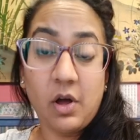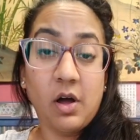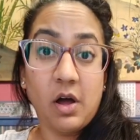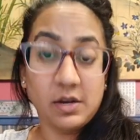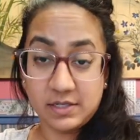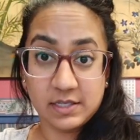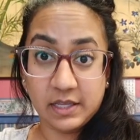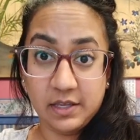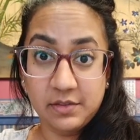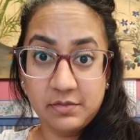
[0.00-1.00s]

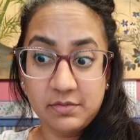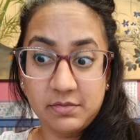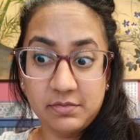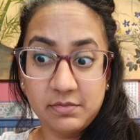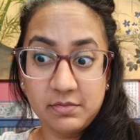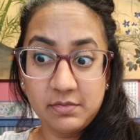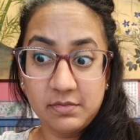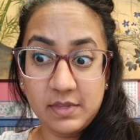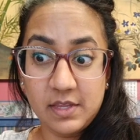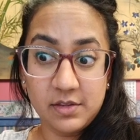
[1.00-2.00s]
Honestly,
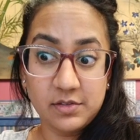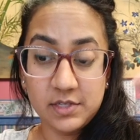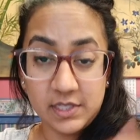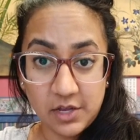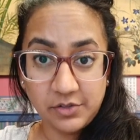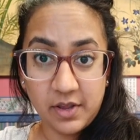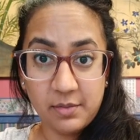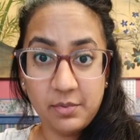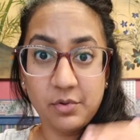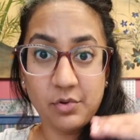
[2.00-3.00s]
steel
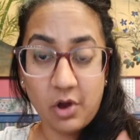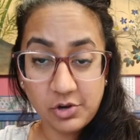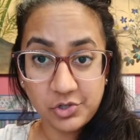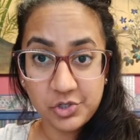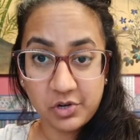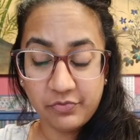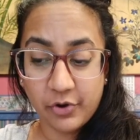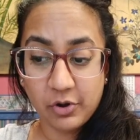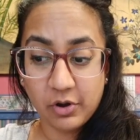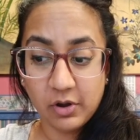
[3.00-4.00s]
nib, cartridge
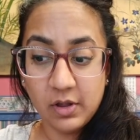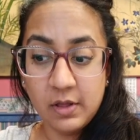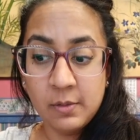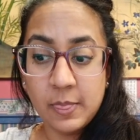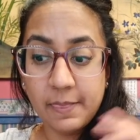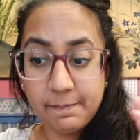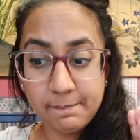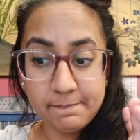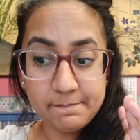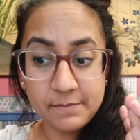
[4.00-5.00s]
converter,
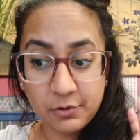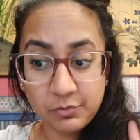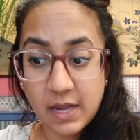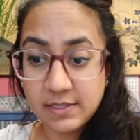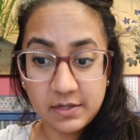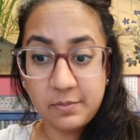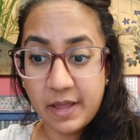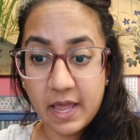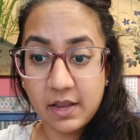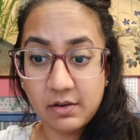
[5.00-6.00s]
resin
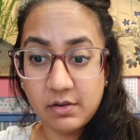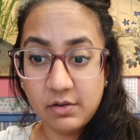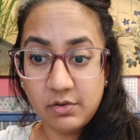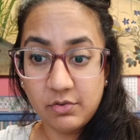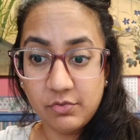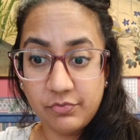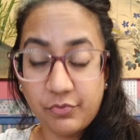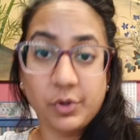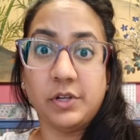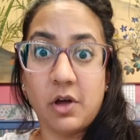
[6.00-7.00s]
pen,
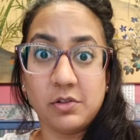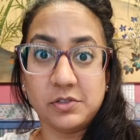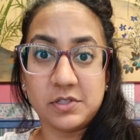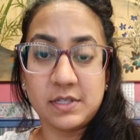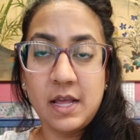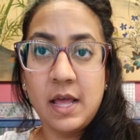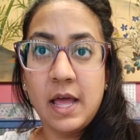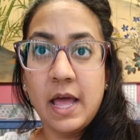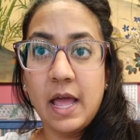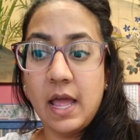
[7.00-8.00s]
$40.
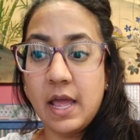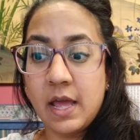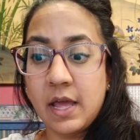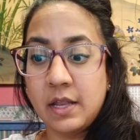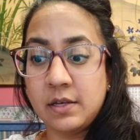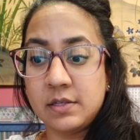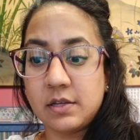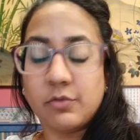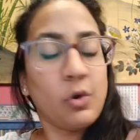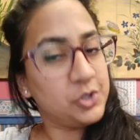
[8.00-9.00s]
And
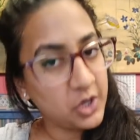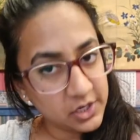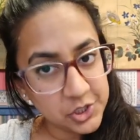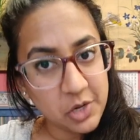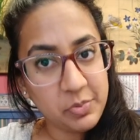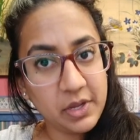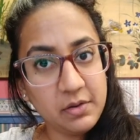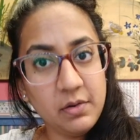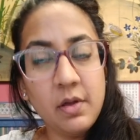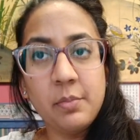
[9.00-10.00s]
of course, you gotta ship
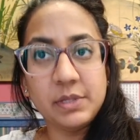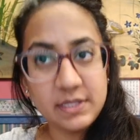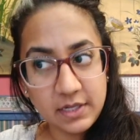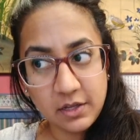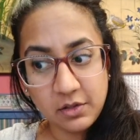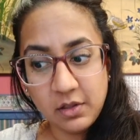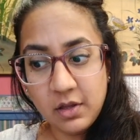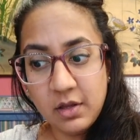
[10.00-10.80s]
it, but still,